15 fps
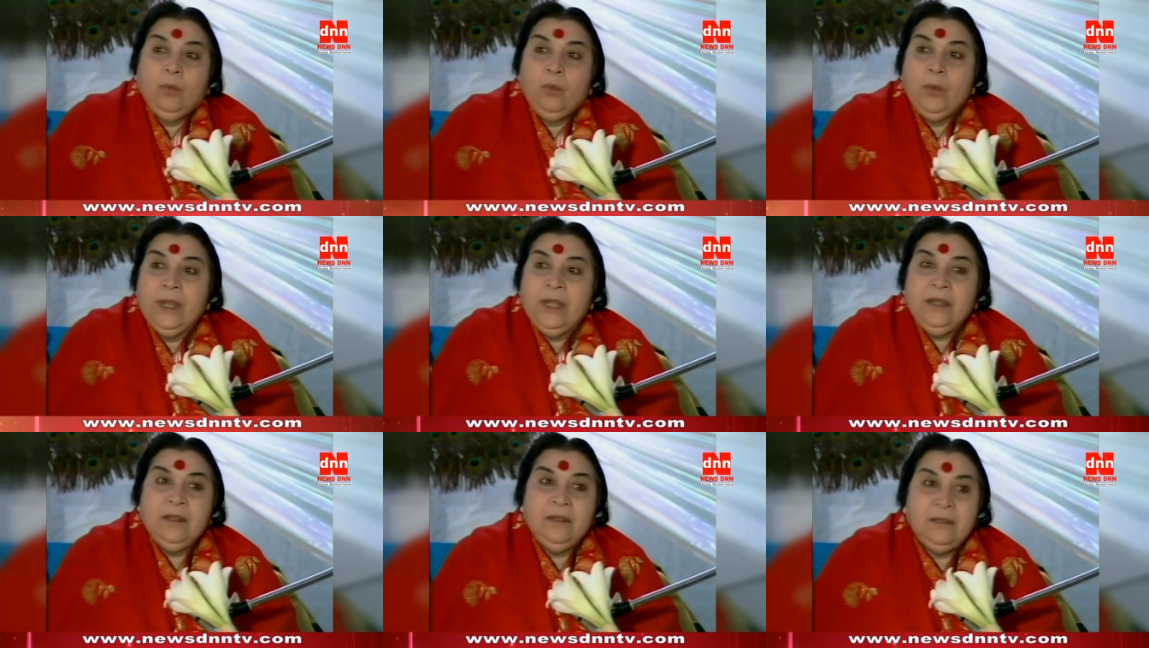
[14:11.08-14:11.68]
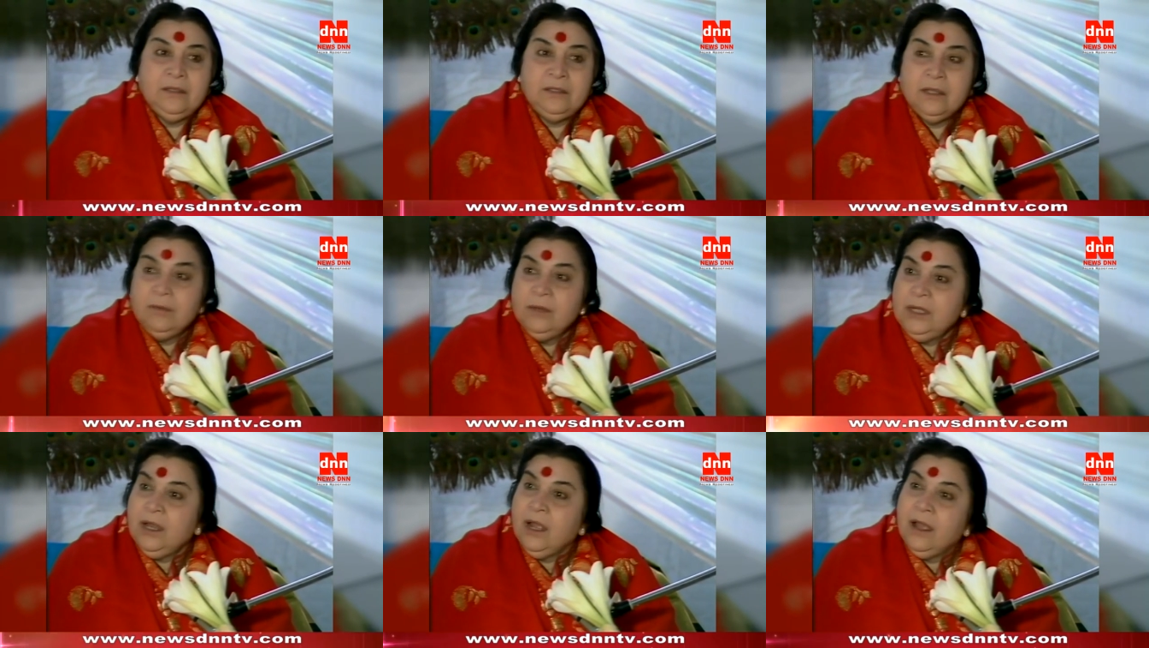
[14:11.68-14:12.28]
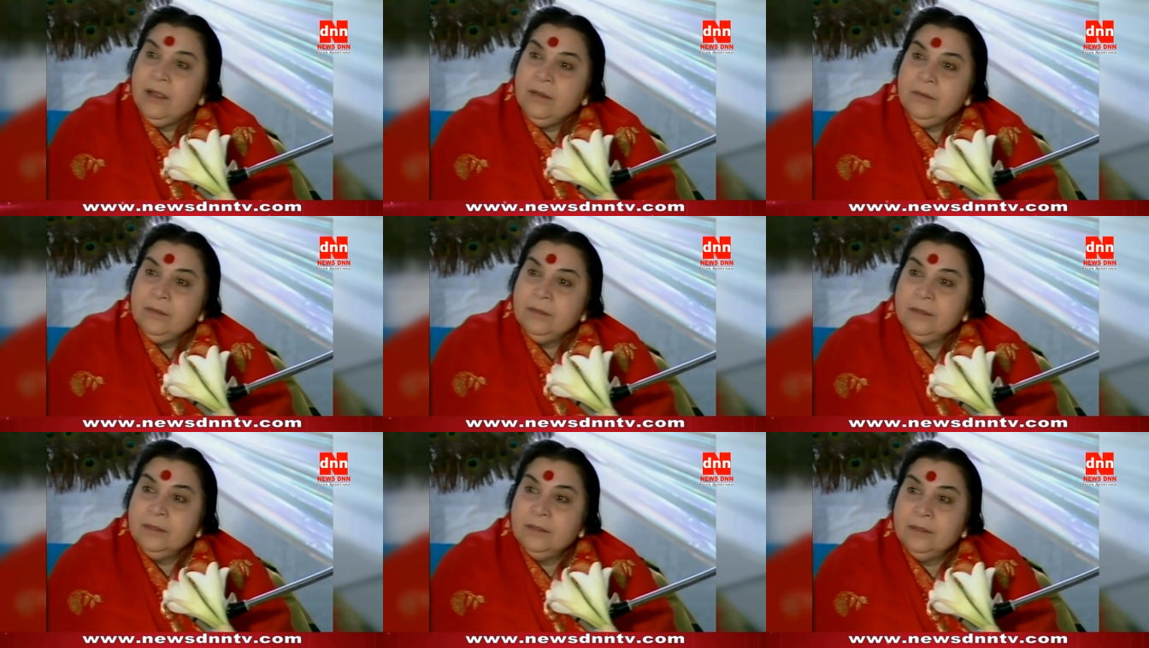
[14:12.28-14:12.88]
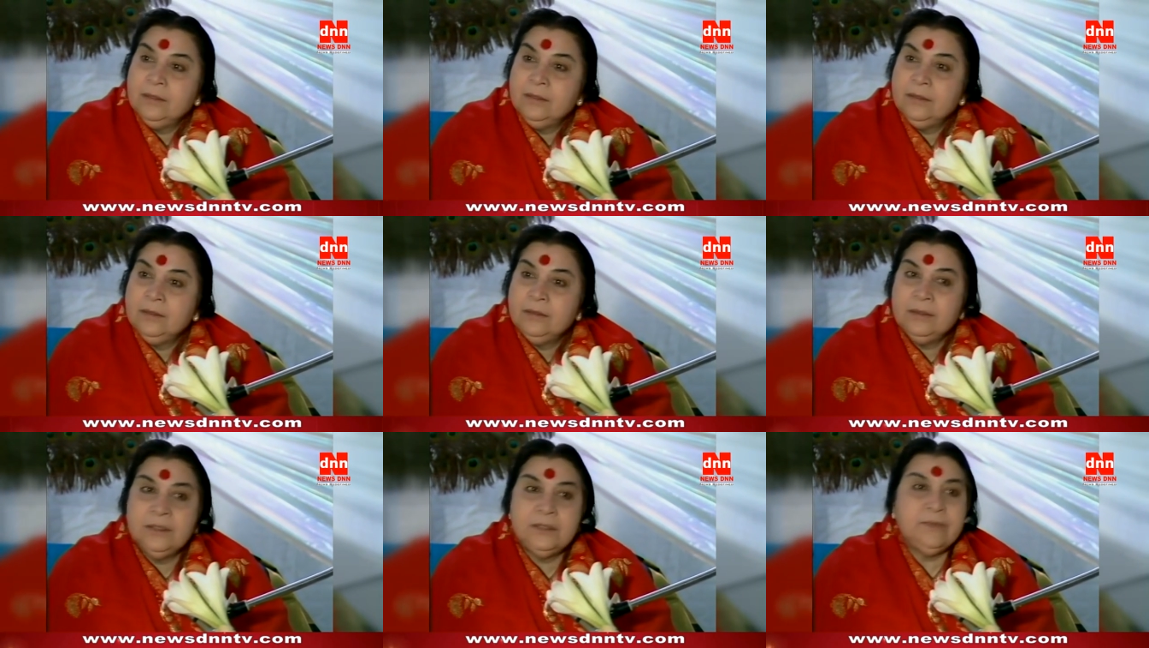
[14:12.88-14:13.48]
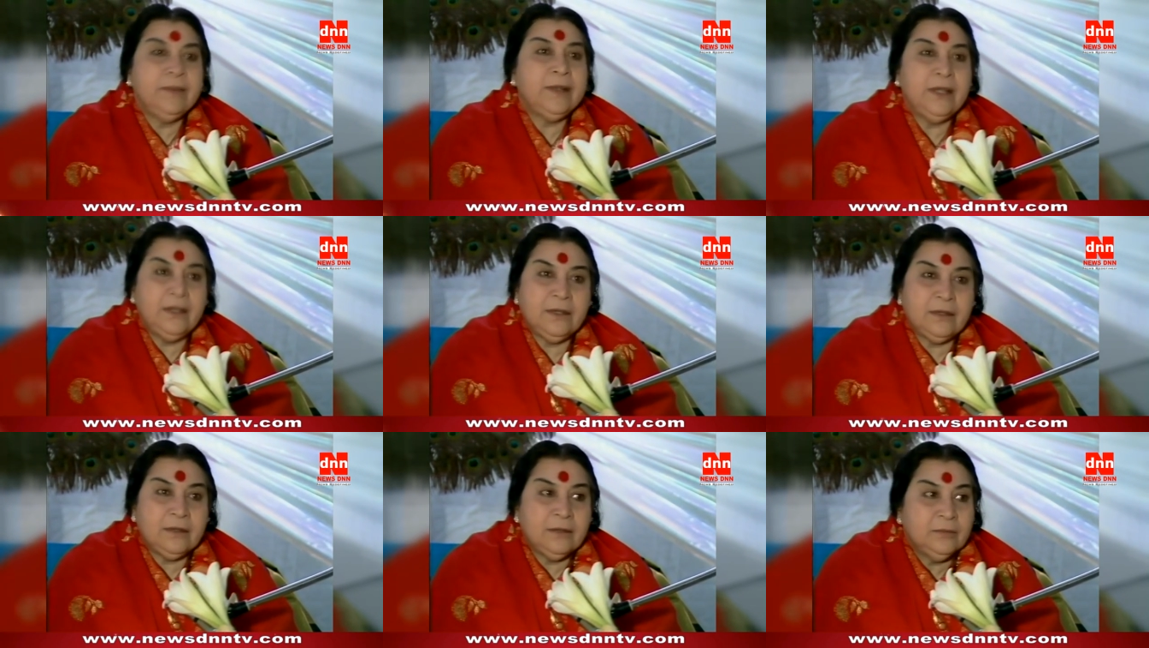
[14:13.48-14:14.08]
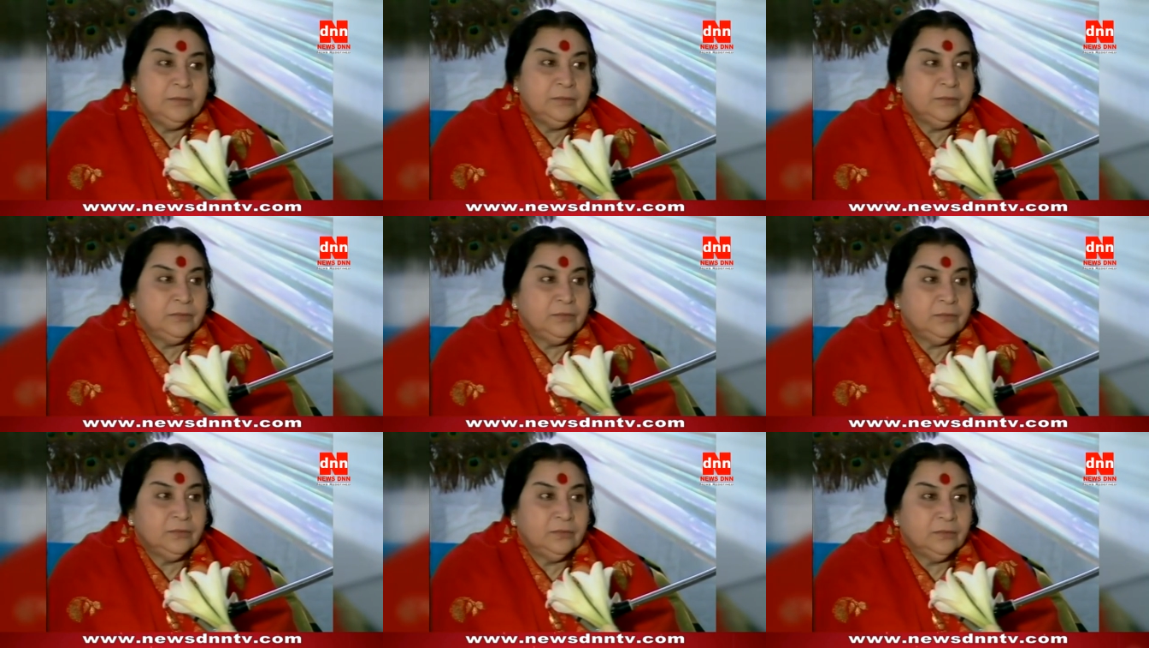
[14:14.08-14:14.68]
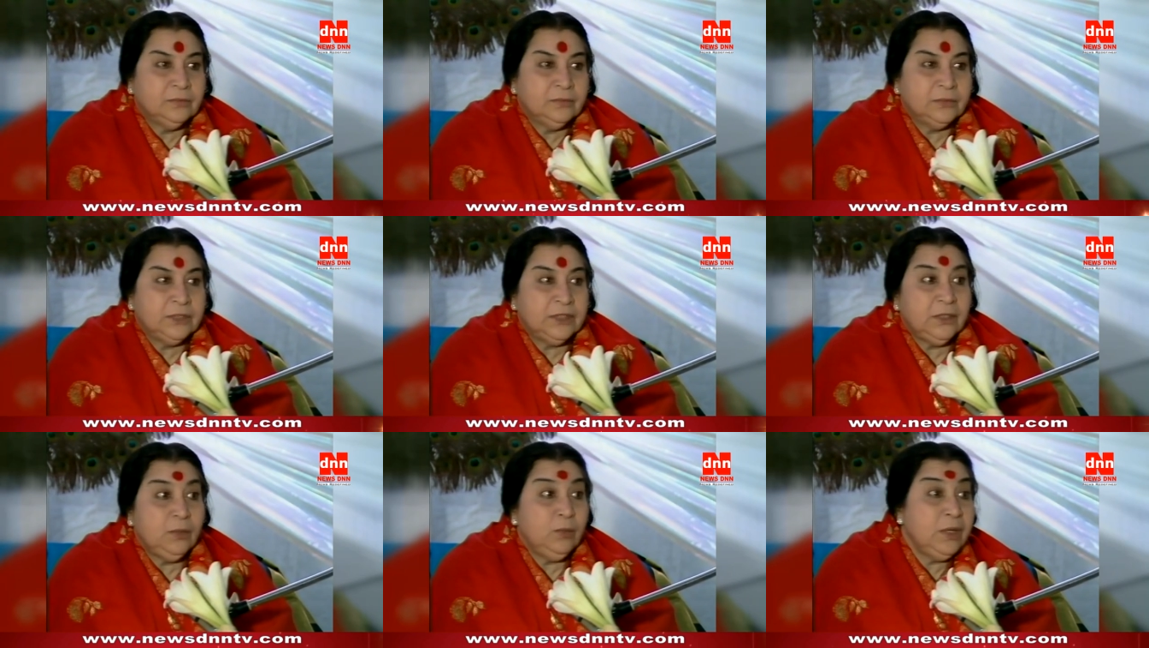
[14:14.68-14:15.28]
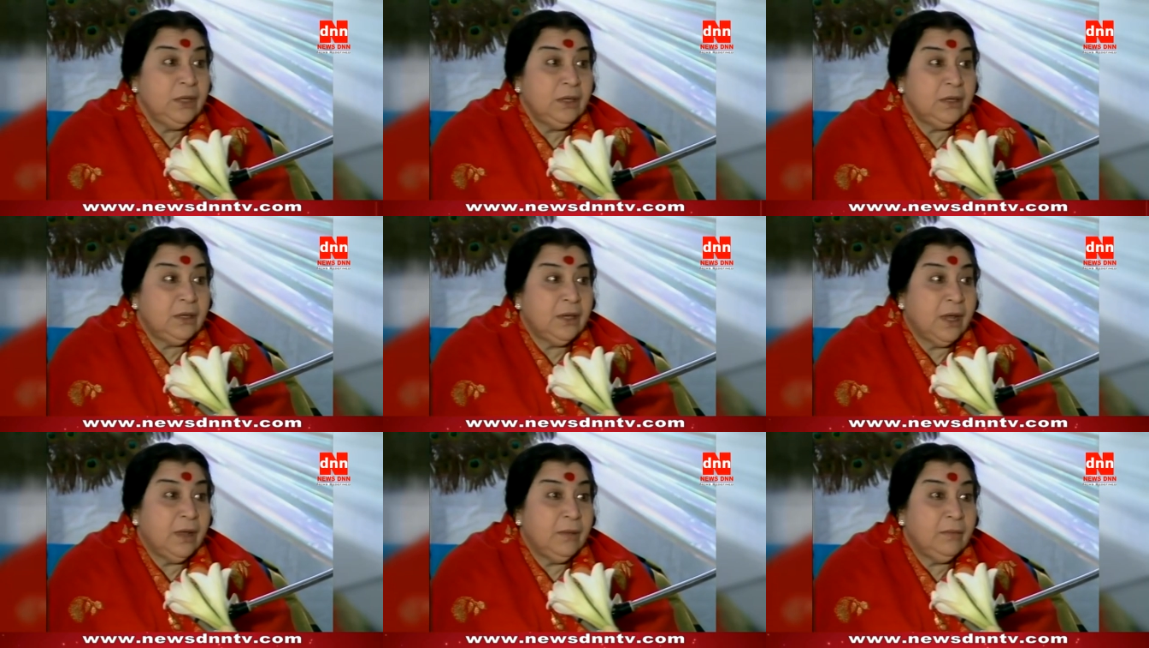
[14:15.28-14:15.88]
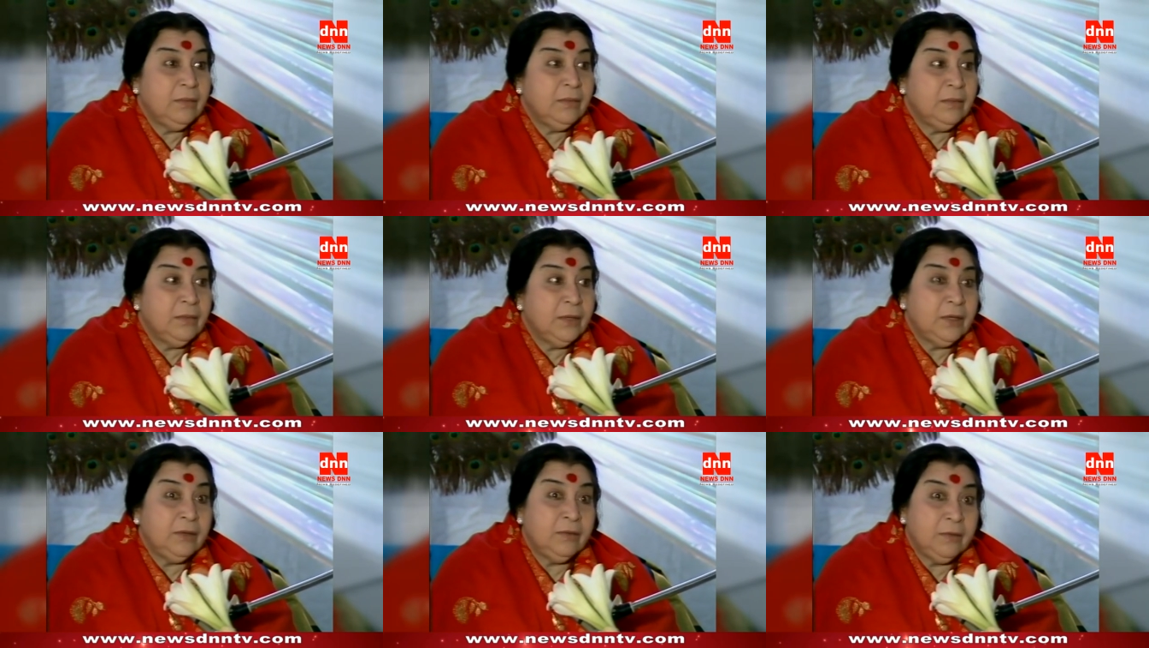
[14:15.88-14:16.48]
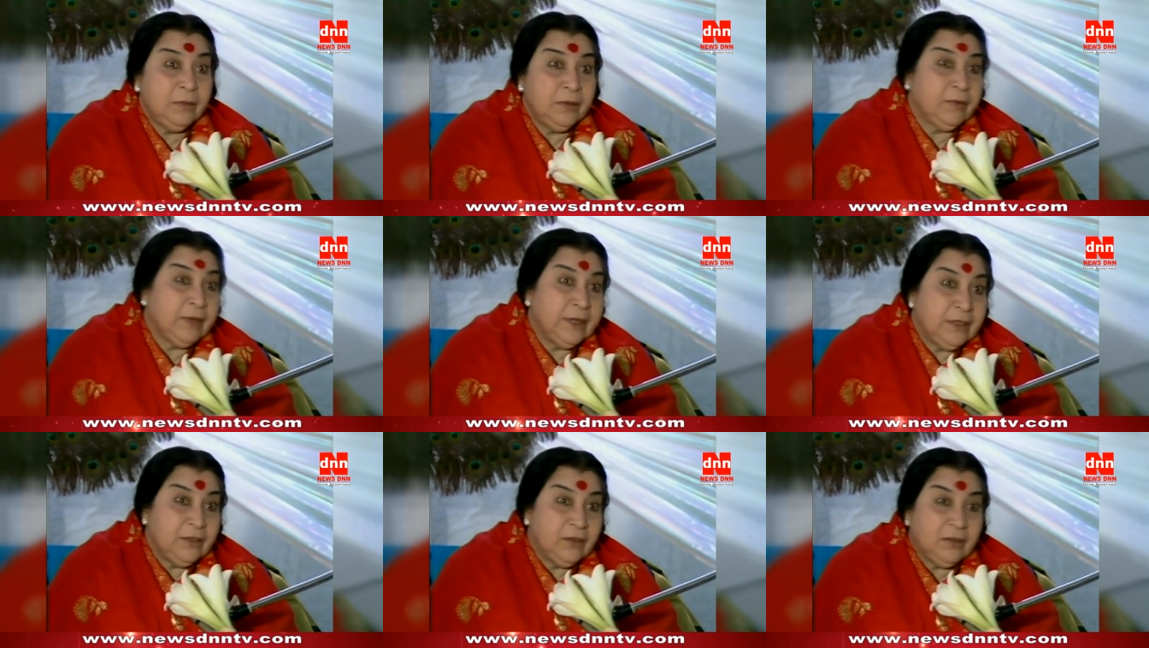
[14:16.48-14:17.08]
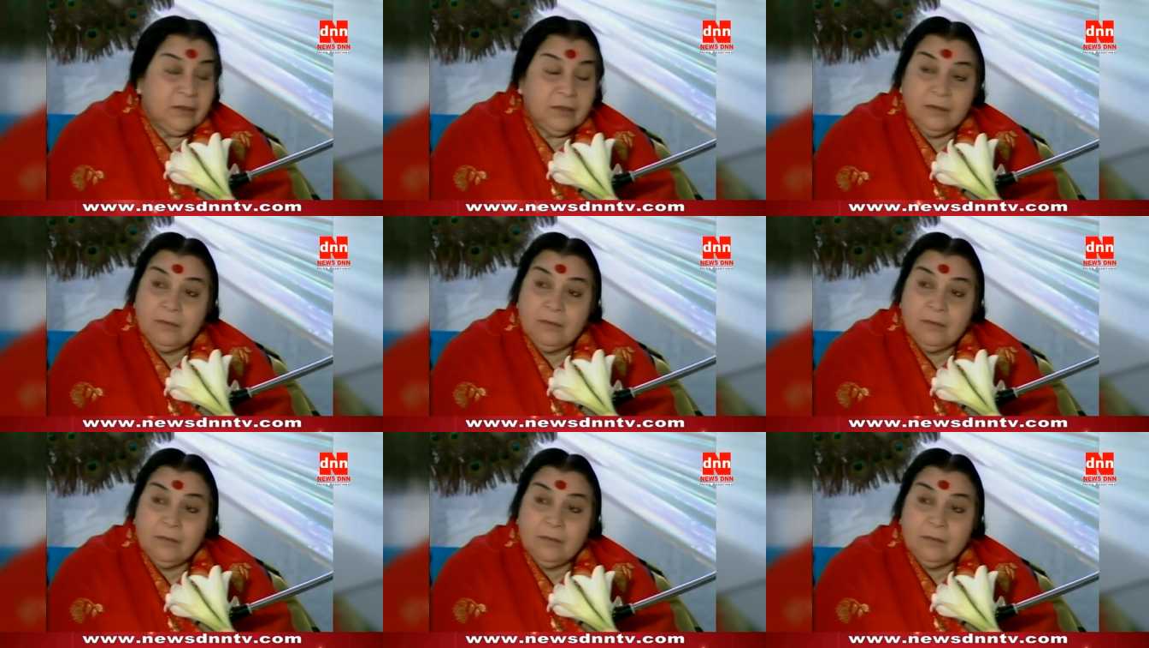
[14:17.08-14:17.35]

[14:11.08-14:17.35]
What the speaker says: when it is summertime, it's very little. But in winter time, it will be quite a lot.